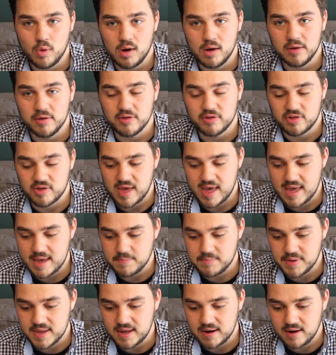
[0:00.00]
was
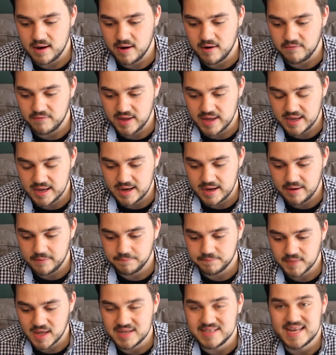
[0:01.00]
a bit of
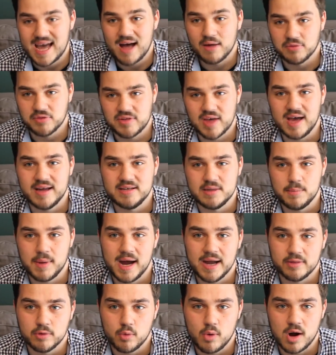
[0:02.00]
a downside to
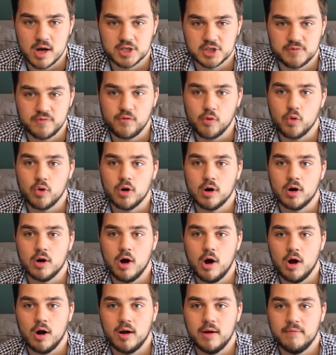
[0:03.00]
buying the watch for
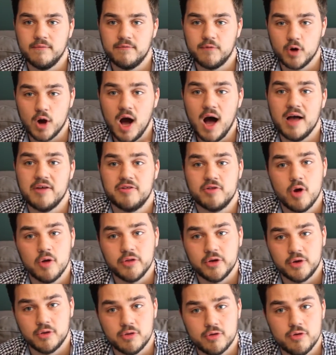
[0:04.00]
us
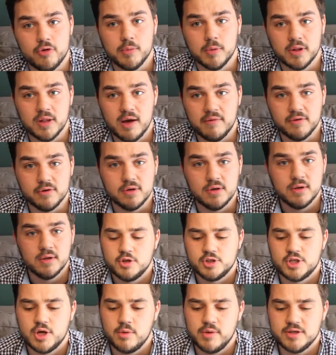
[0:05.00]
on the consumer level.
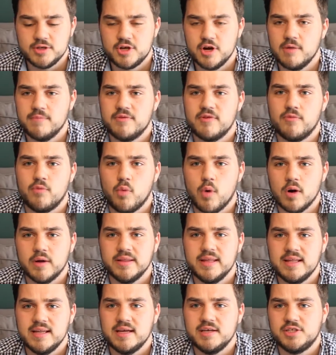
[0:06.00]
So in terms of
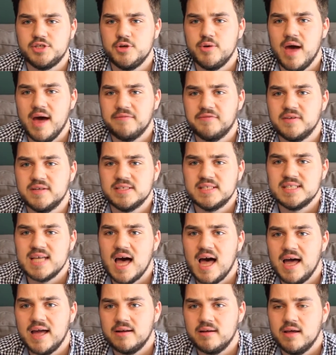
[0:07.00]
worthiness, you have to
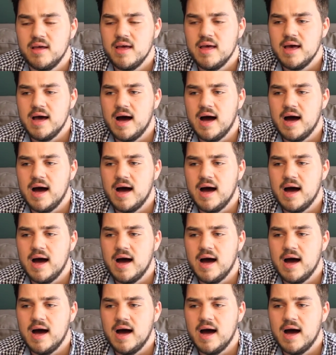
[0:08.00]
decide,